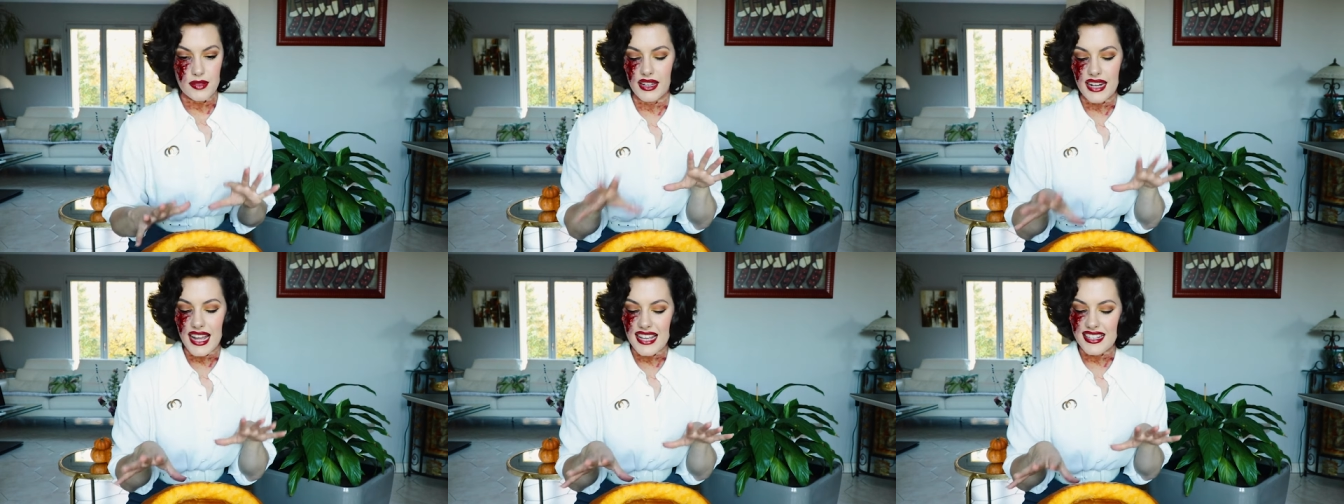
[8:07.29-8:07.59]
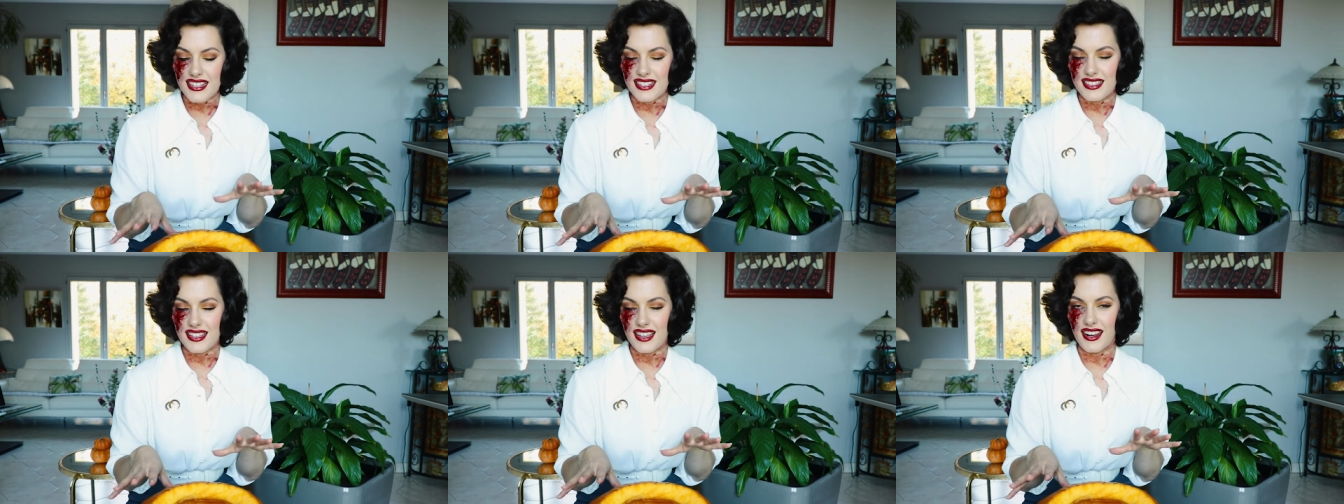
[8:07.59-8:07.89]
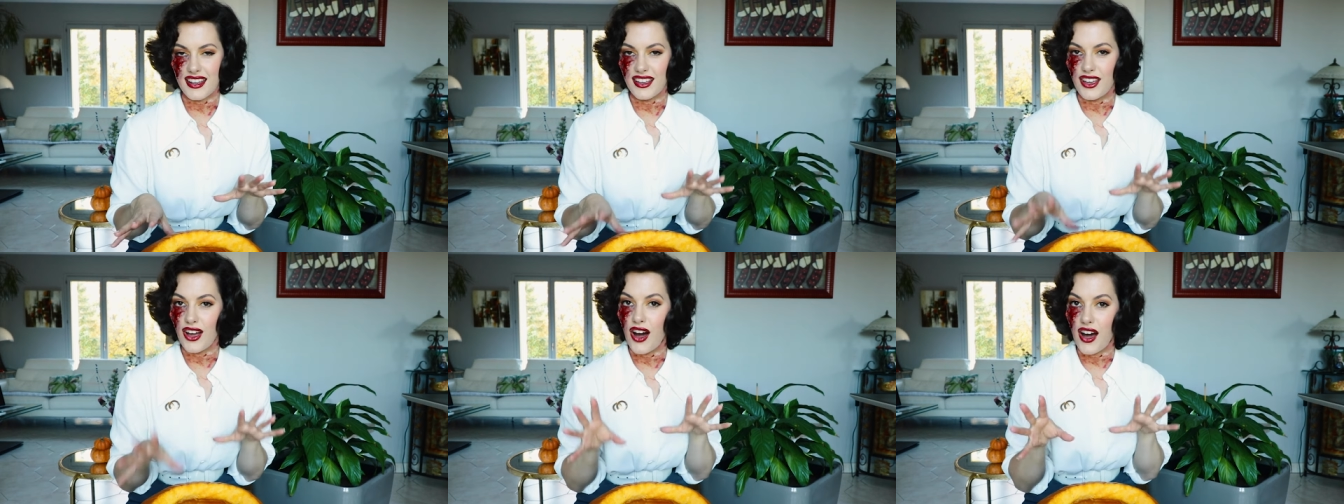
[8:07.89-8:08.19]
But as I said,
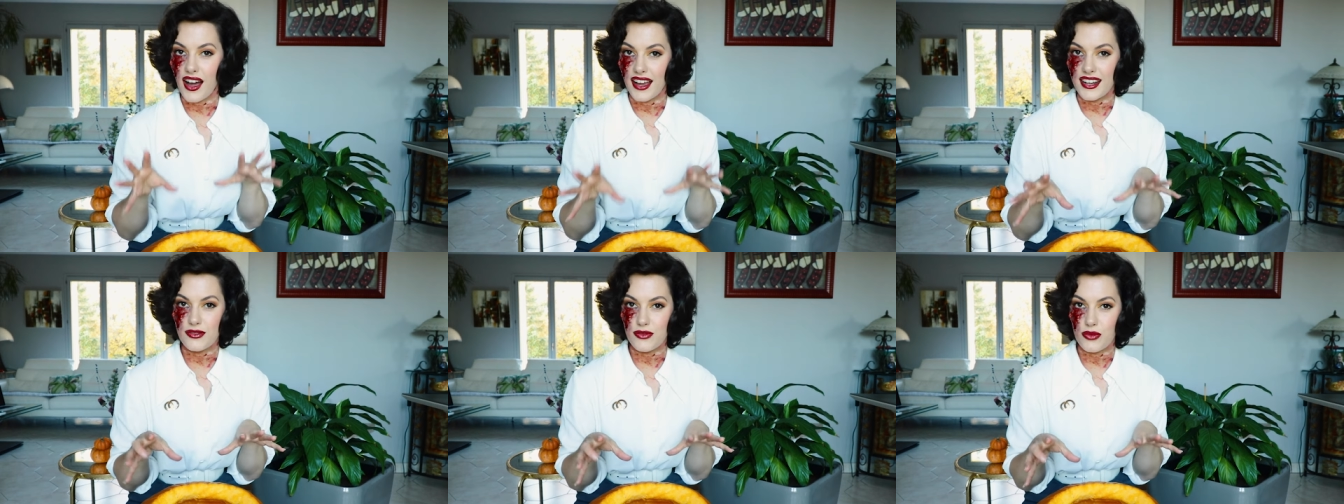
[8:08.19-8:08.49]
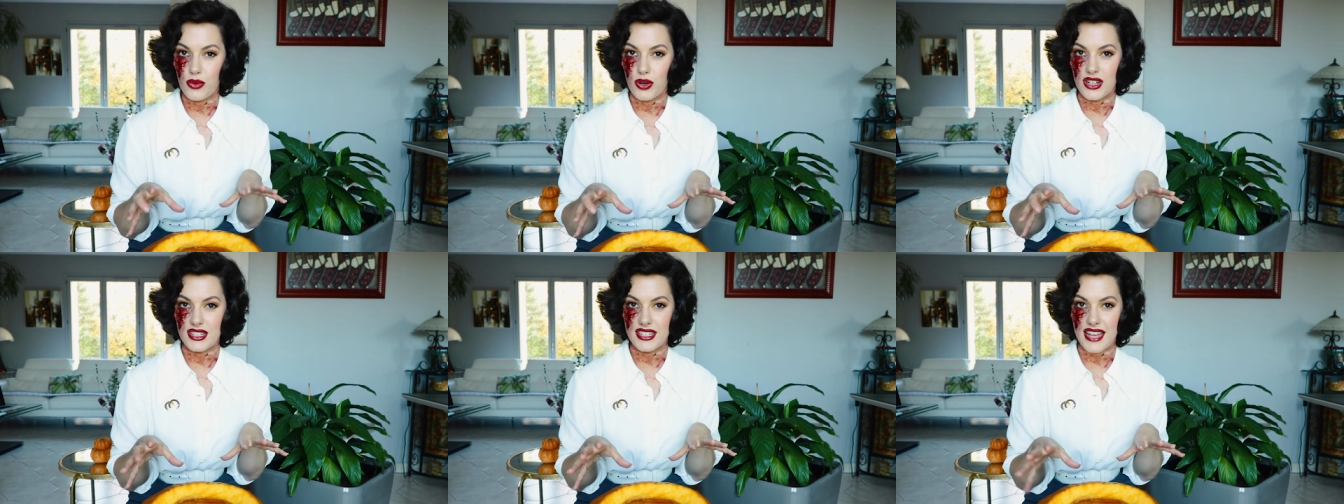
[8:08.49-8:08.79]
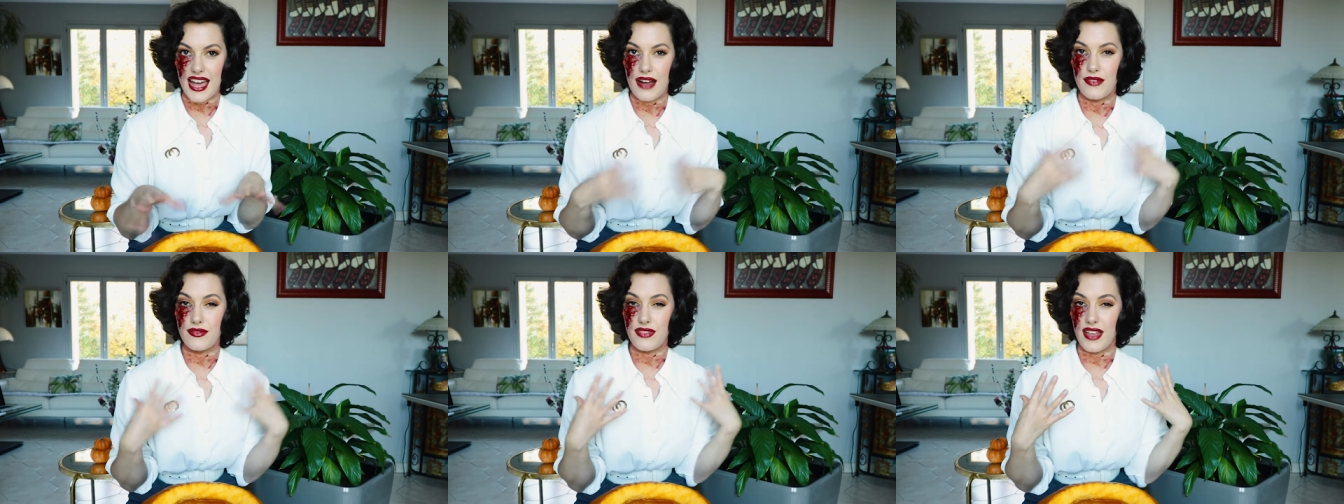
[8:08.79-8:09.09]
I kind of wanted to
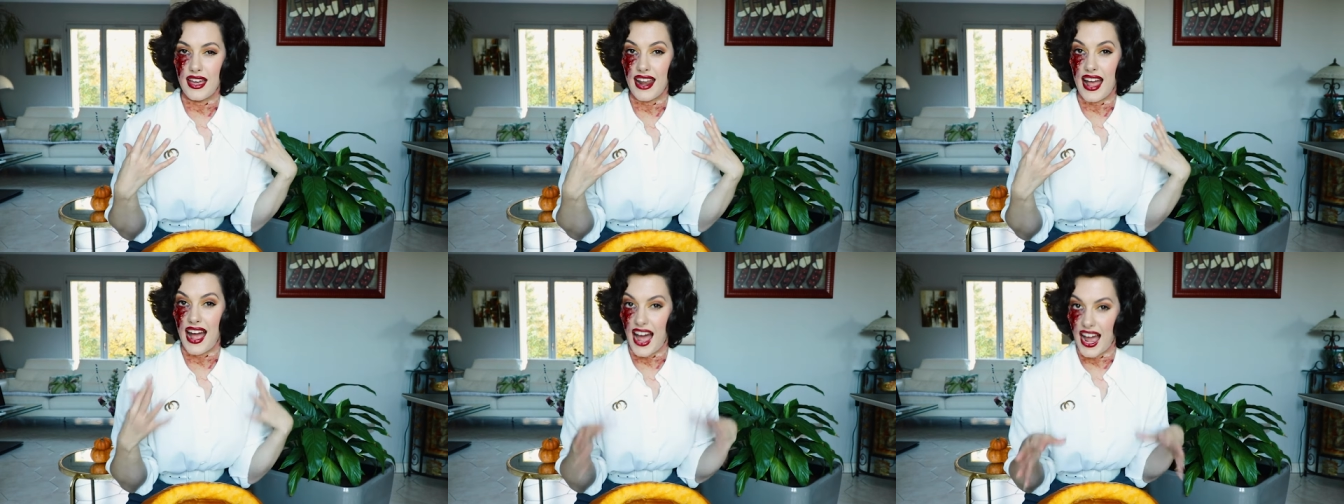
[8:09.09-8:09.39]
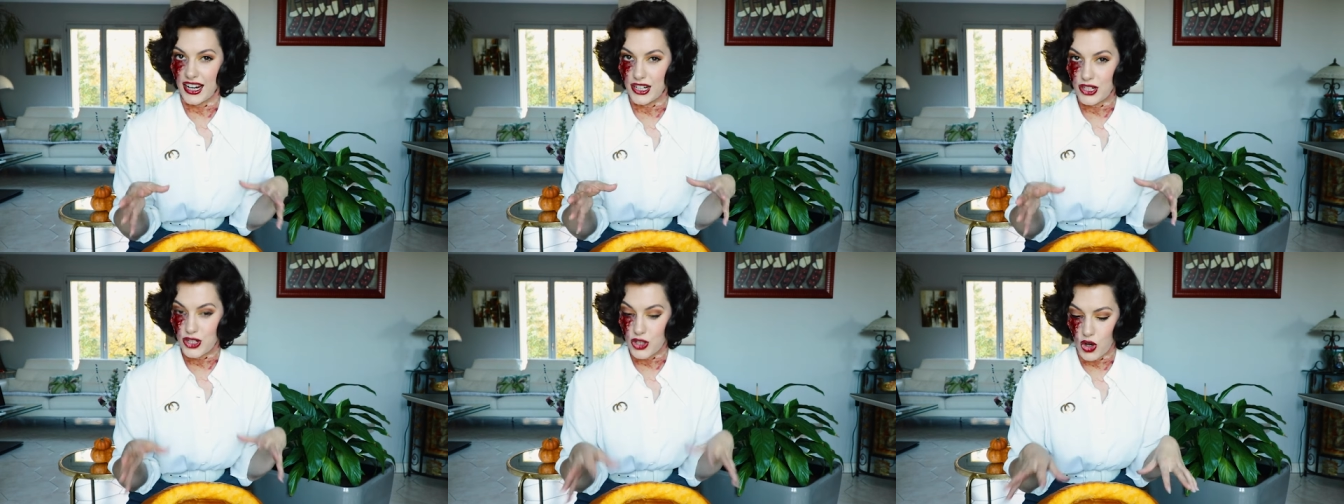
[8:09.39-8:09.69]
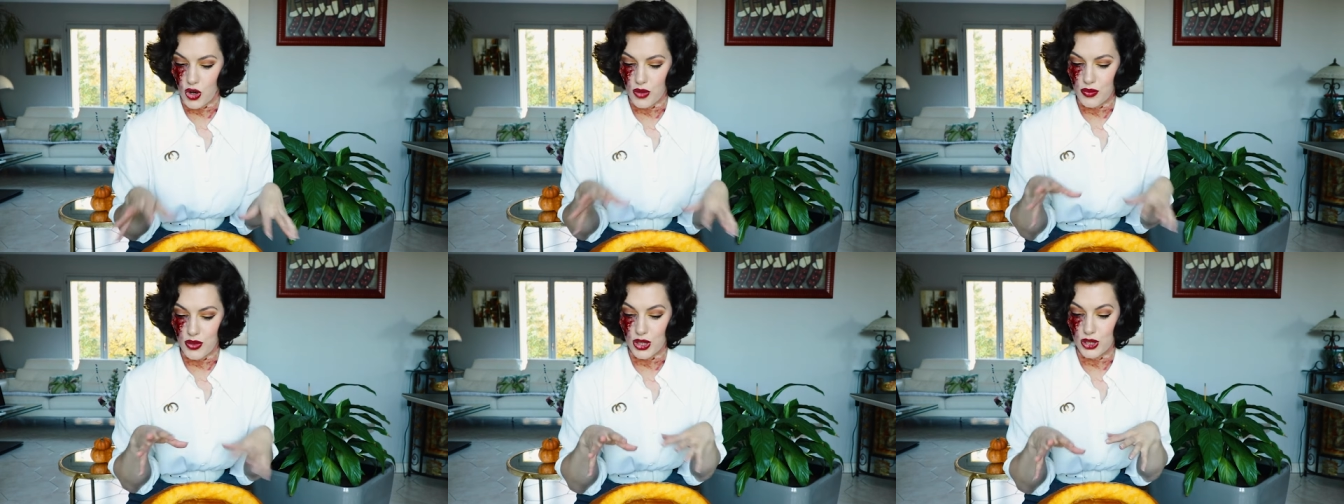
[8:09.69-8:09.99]
have that hack
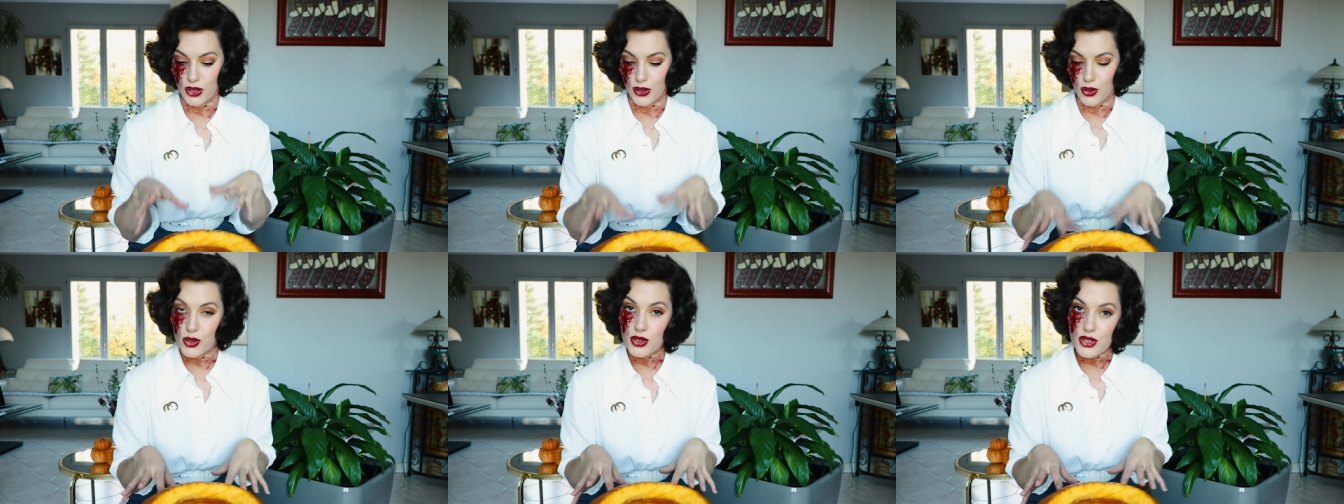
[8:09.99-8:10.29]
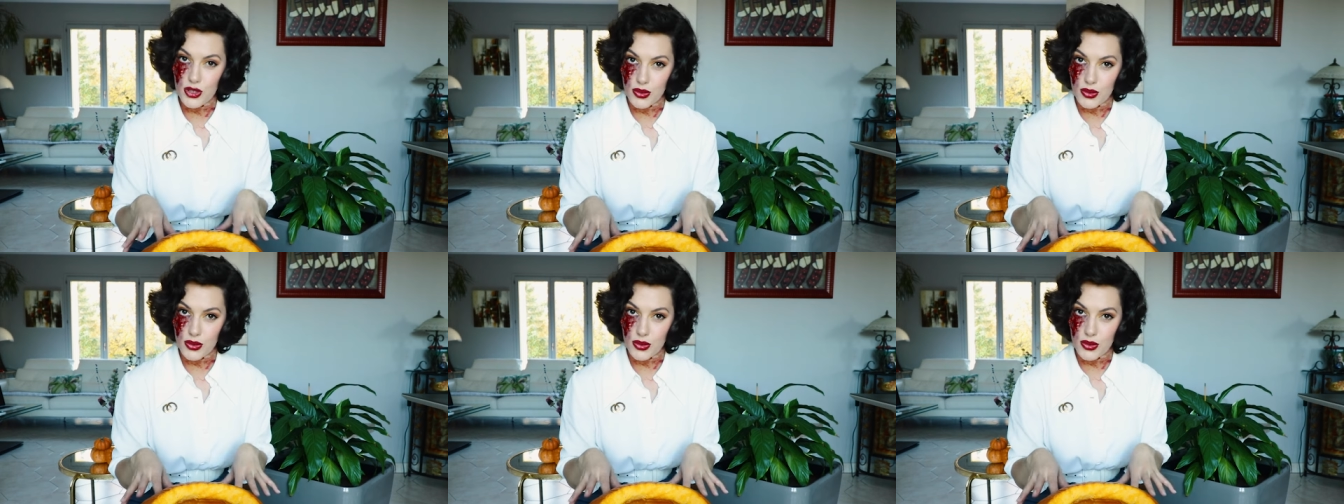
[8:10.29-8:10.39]
job look